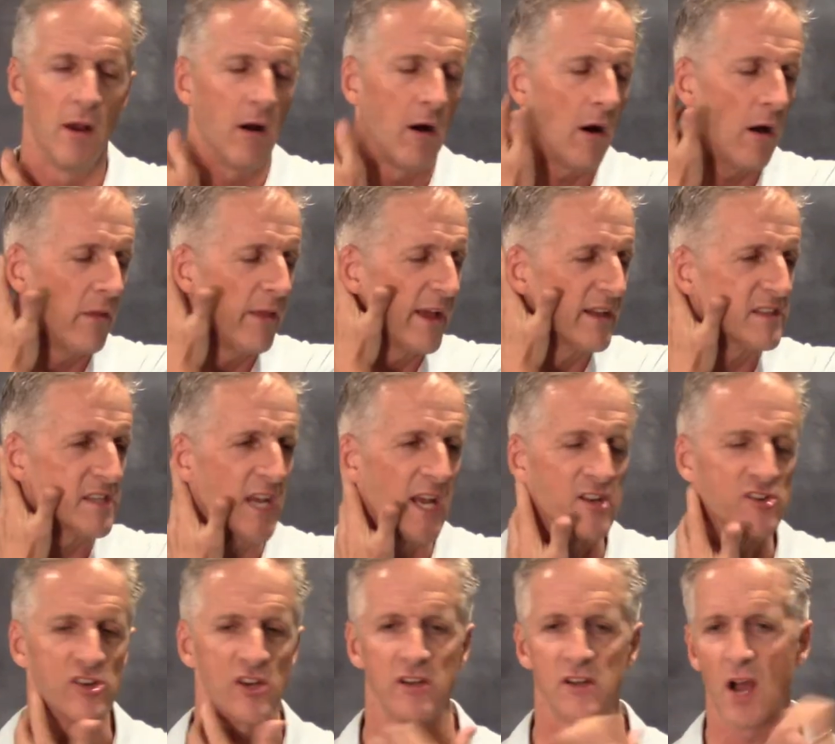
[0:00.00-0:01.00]
All that
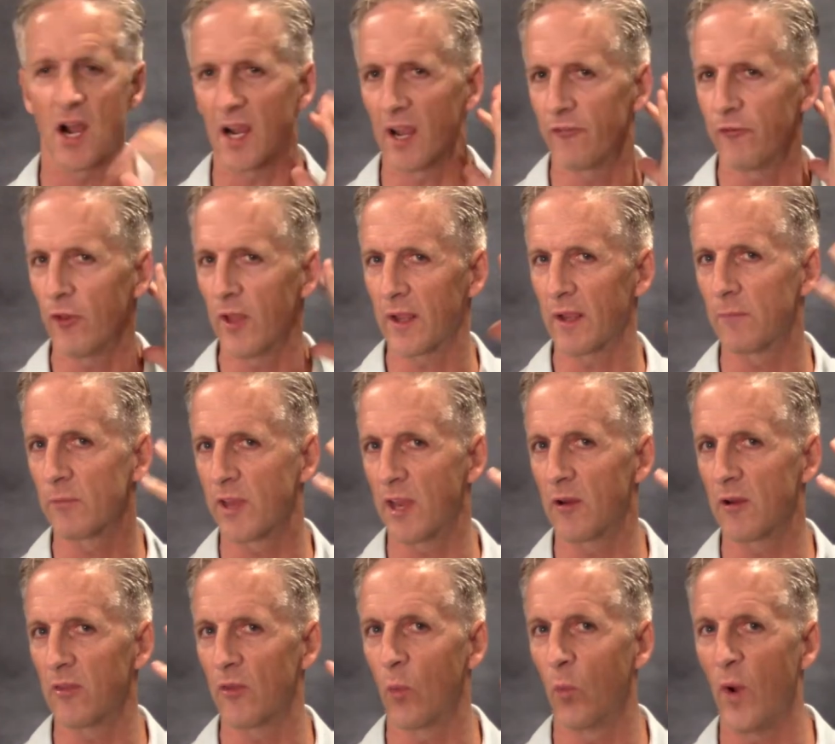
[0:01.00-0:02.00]
tension, Doc, I feel like I'm
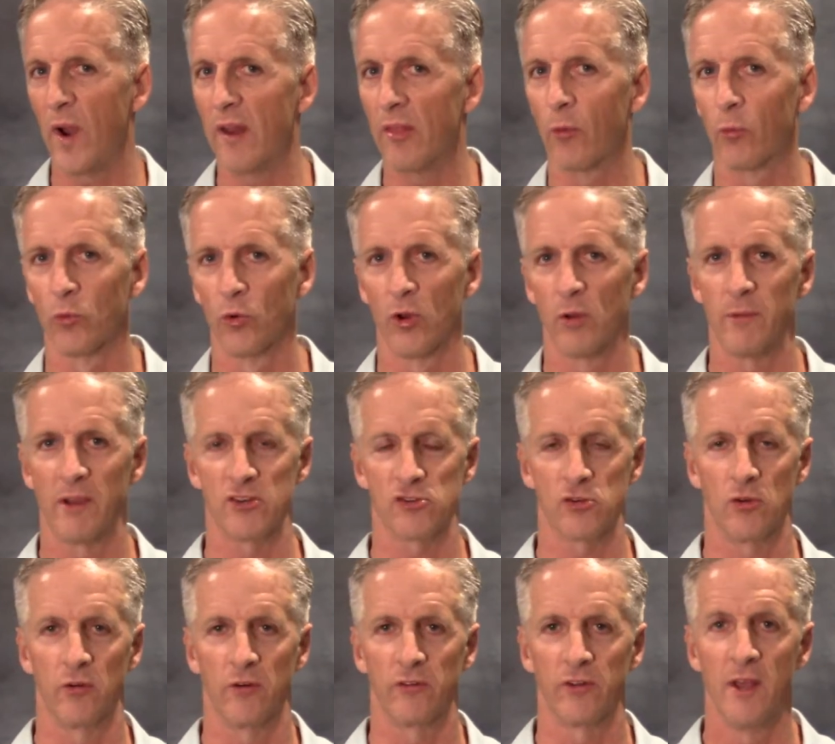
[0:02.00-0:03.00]
carrying the weight of the world on my
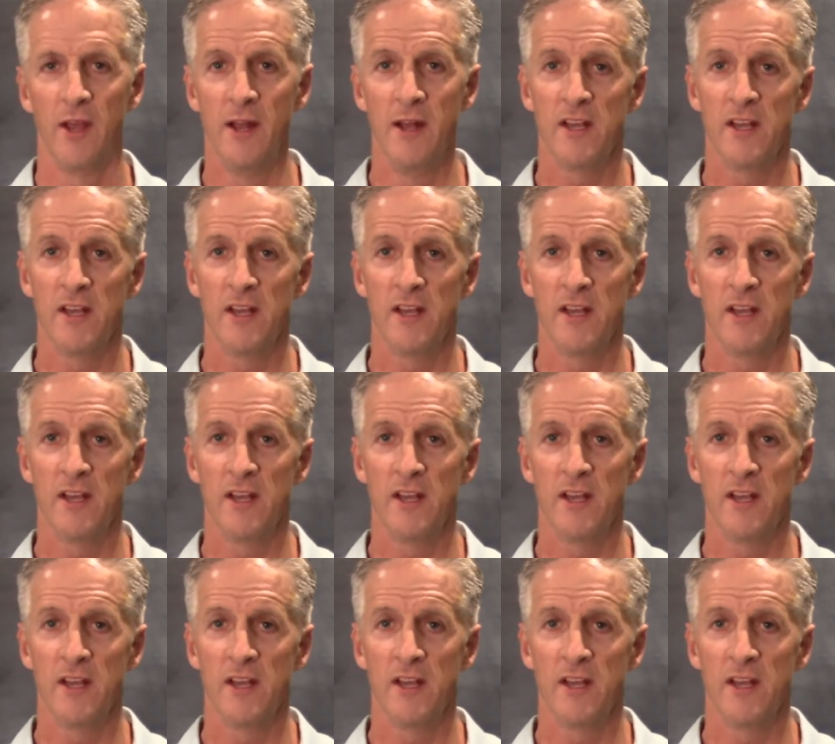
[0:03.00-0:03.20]
shoulders.